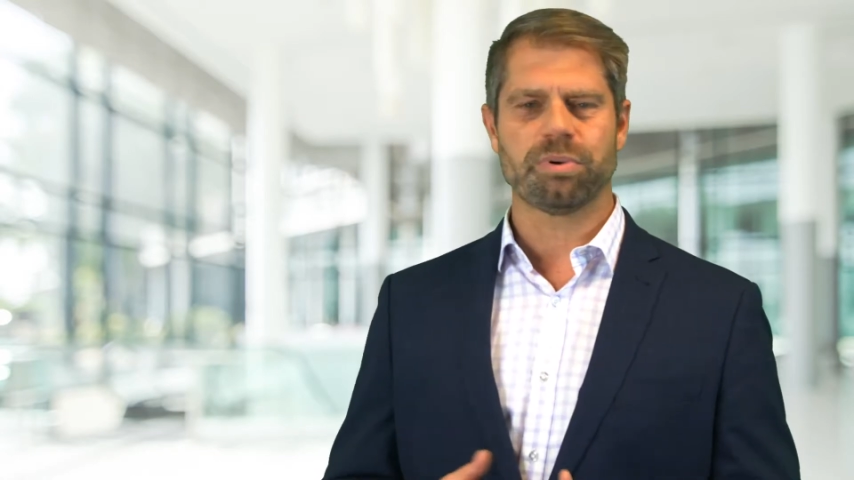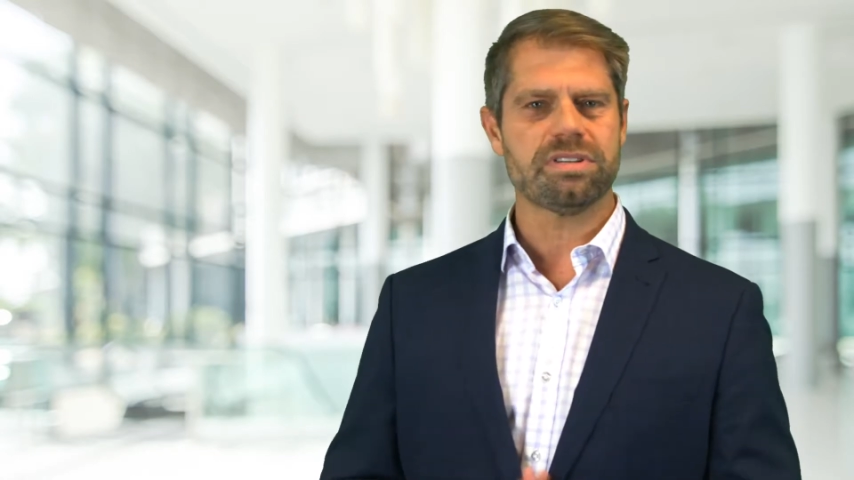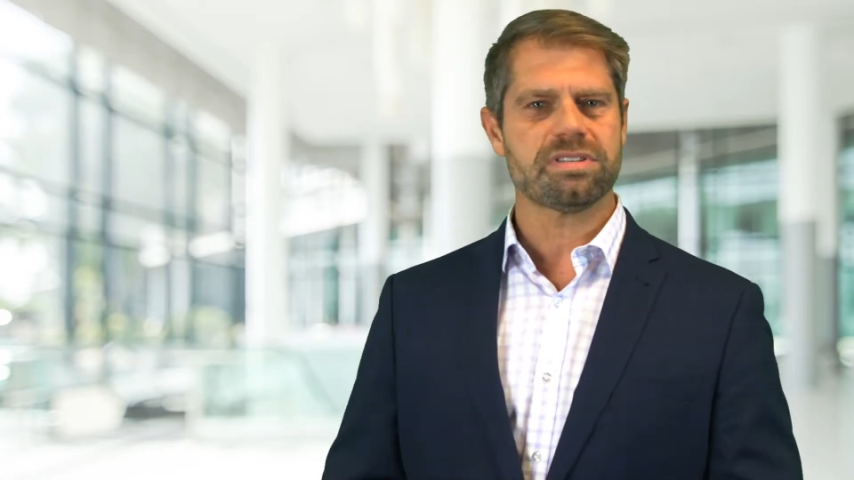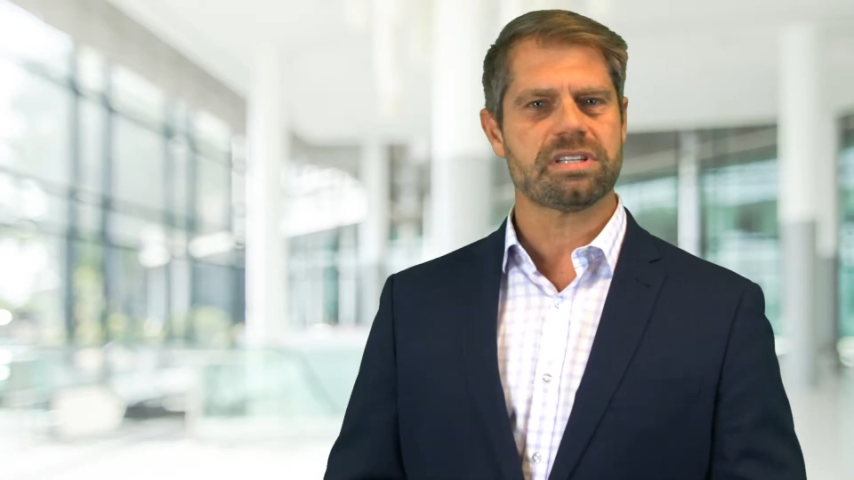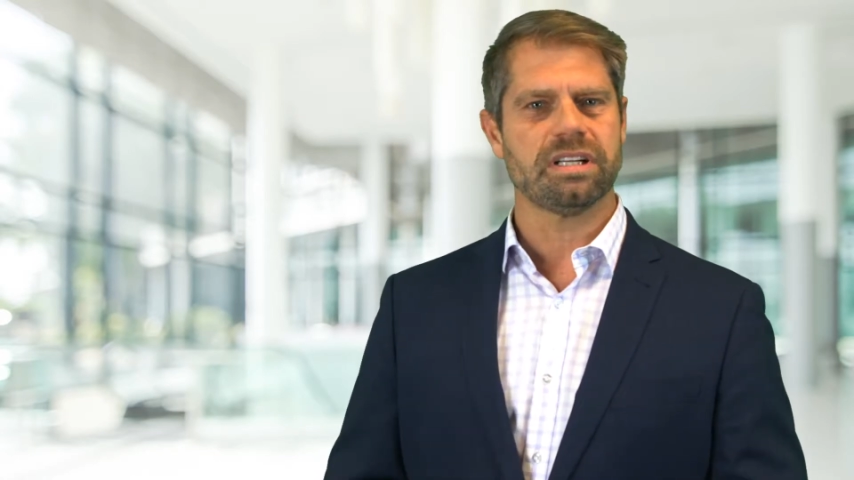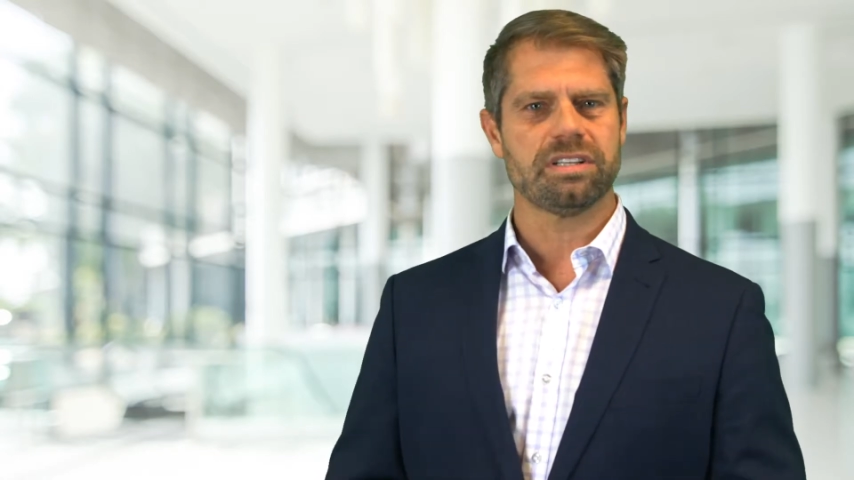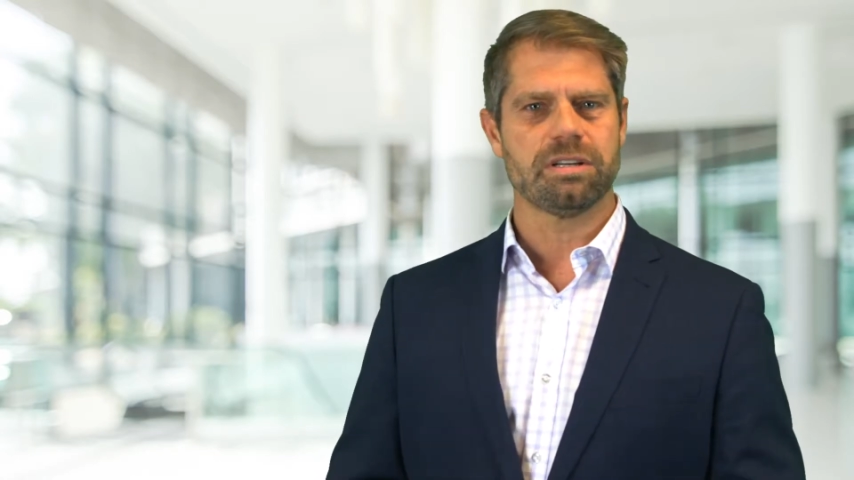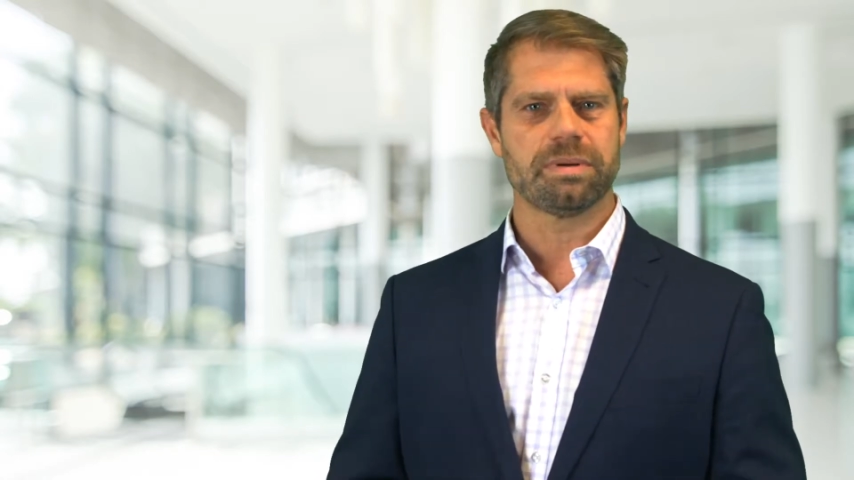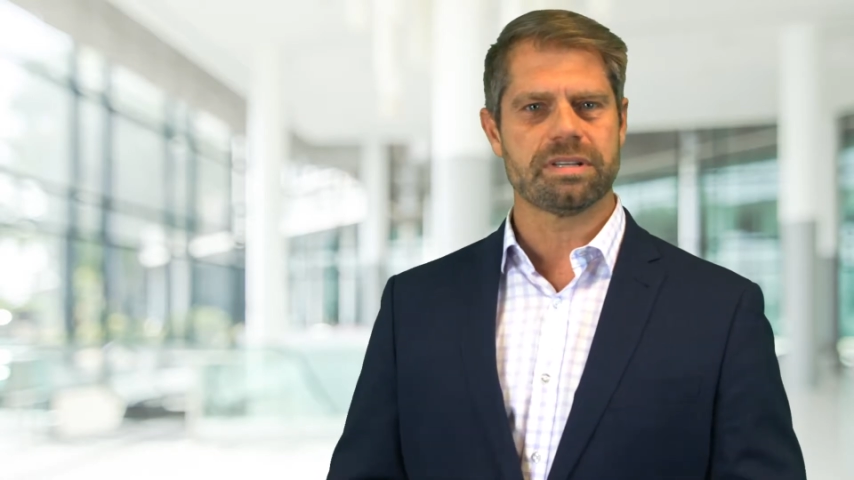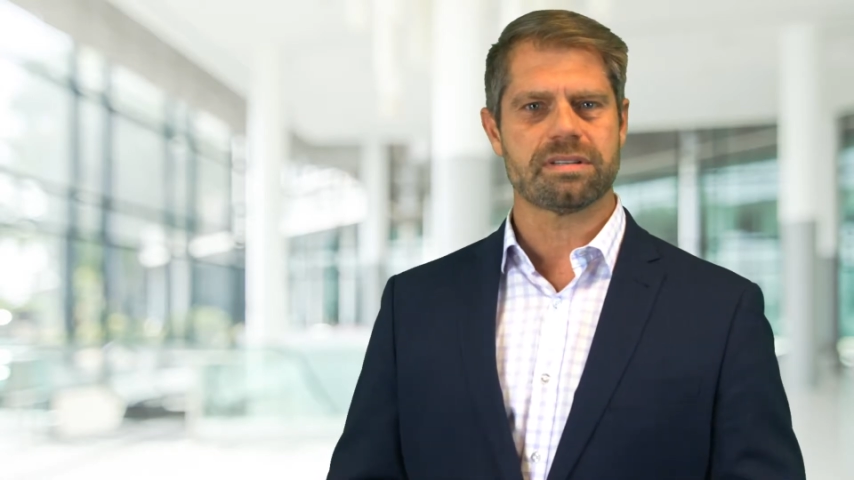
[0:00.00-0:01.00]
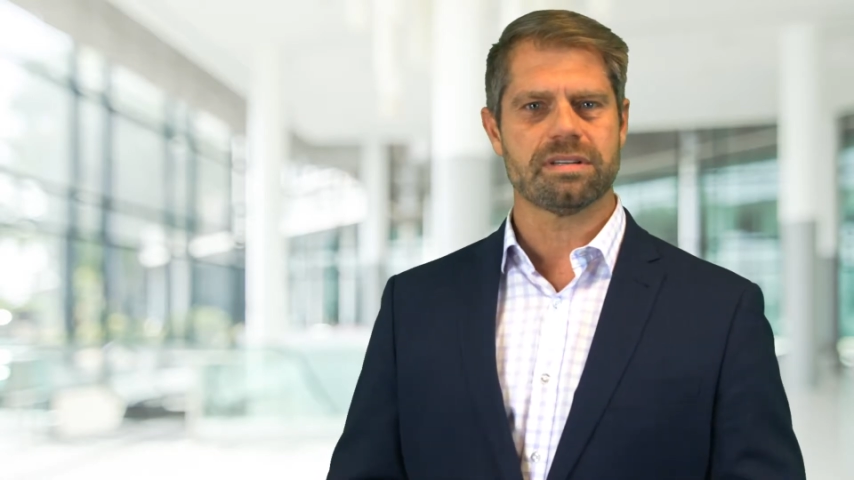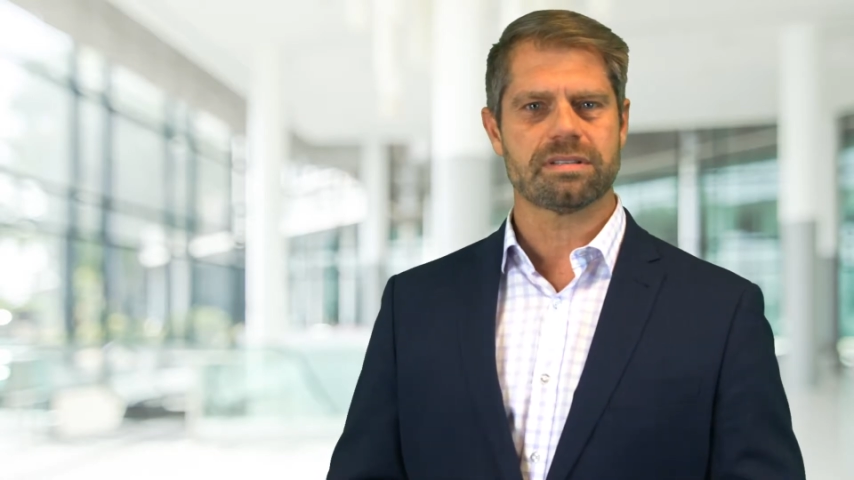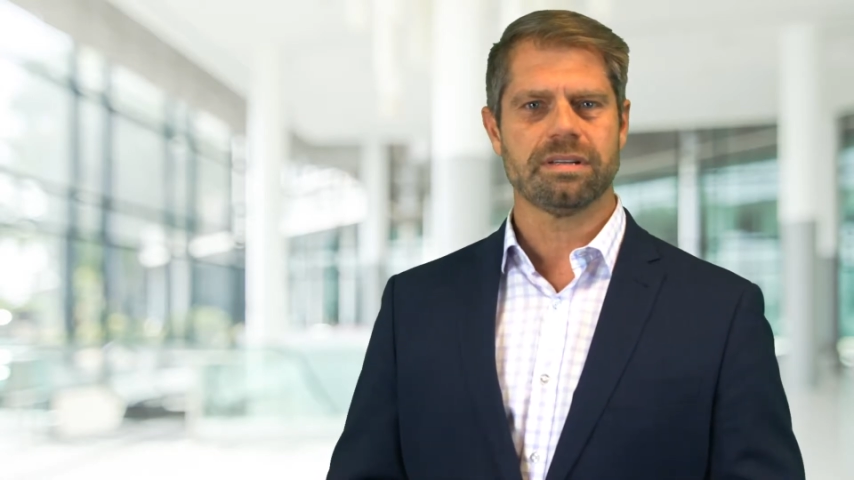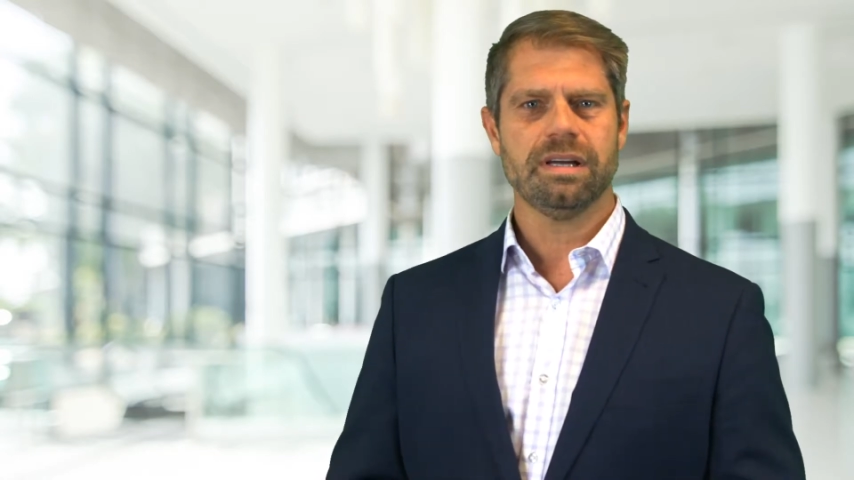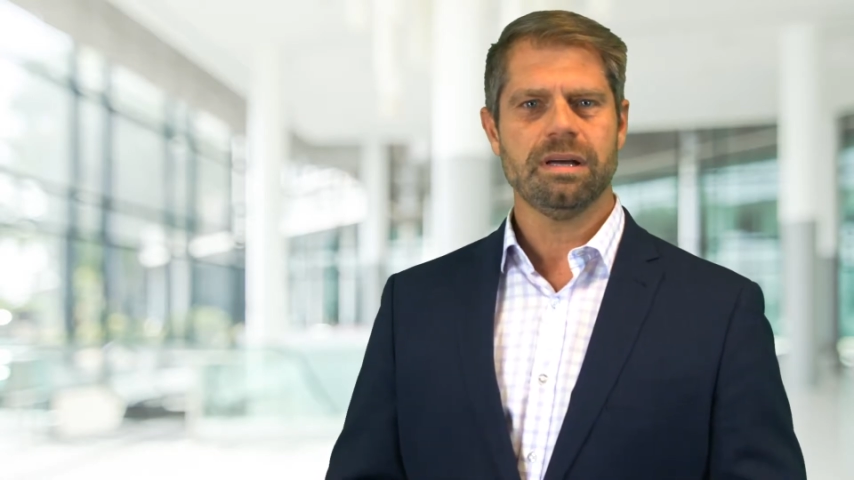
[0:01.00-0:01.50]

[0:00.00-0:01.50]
printer's still in your business.